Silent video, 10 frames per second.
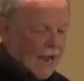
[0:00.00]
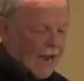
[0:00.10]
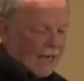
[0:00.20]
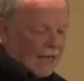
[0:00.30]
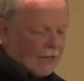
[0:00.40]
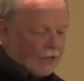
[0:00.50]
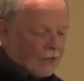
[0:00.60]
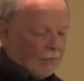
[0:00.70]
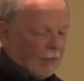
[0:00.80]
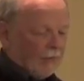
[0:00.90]
I asked
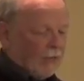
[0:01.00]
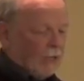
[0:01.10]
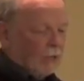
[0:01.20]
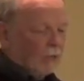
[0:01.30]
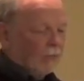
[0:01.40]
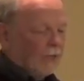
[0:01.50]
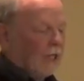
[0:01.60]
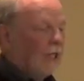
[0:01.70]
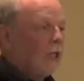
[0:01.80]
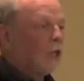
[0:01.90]
him if he knew of
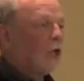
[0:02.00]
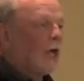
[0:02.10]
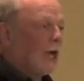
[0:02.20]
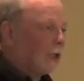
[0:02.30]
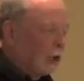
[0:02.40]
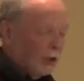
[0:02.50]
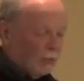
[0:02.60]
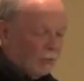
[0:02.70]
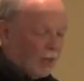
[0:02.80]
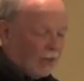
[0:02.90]
an international
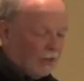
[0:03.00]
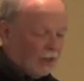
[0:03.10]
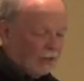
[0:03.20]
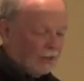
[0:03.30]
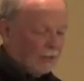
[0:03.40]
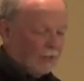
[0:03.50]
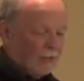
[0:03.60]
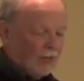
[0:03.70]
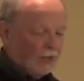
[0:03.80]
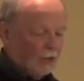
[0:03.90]
project that we
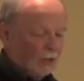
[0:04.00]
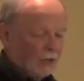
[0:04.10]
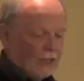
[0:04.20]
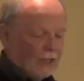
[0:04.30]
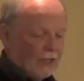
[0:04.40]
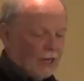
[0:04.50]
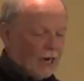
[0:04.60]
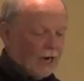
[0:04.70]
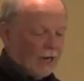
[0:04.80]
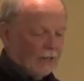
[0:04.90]
might do in India.